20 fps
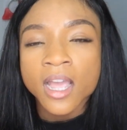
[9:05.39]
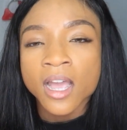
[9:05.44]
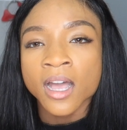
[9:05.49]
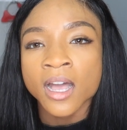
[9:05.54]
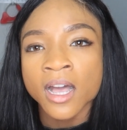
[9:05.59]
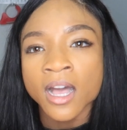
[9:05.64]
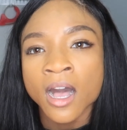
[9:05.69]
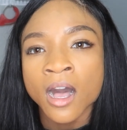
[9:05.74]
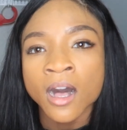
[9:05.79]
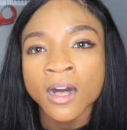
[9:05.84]

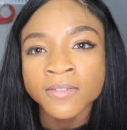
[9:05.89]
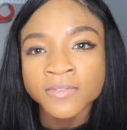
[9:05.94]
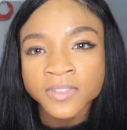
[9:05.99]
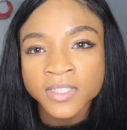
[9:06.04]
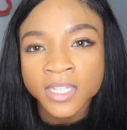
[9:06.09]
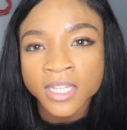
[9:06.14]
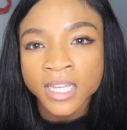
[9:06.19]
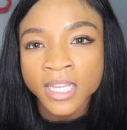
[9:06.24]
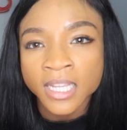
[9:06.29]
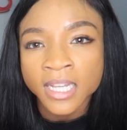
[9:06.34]

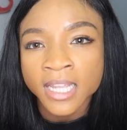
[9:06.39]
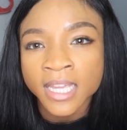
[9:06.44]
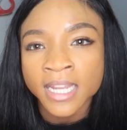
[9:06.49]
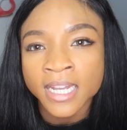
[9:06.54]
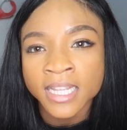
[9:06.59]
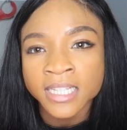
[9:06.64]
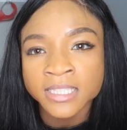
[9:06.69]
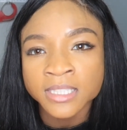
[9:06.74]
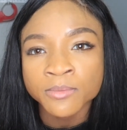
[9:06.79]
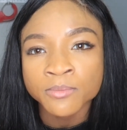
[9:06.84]
Often
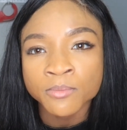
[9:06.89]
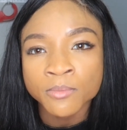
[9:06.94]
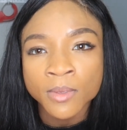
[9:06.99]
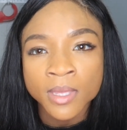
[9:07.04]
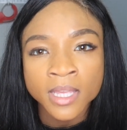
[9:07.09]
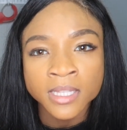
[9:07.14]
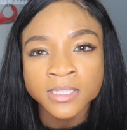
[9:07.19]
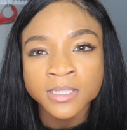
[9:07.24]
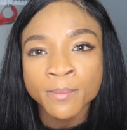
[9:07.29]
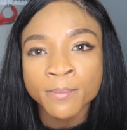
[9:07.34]

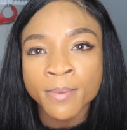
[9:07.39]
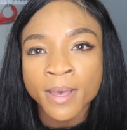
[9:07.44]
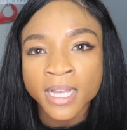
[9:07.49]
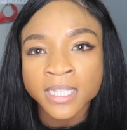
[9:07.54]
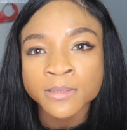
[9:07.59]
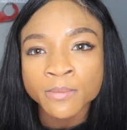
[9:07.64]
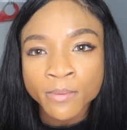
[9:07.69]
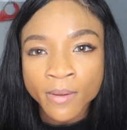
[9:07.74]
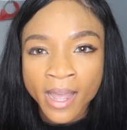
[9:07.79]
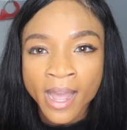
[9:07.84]
it's the
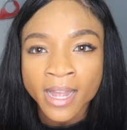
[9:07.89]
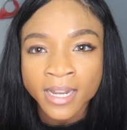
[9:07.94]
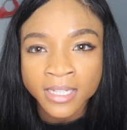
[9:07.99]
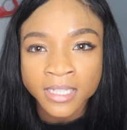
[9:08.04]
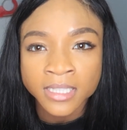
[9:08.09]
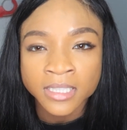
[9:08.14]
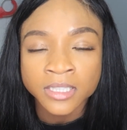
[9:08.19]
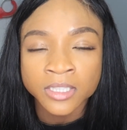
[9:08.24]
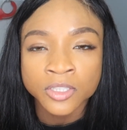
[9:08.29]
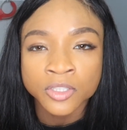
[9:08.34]
best
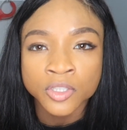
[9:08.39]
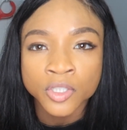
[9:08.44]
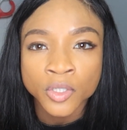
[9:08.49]
practice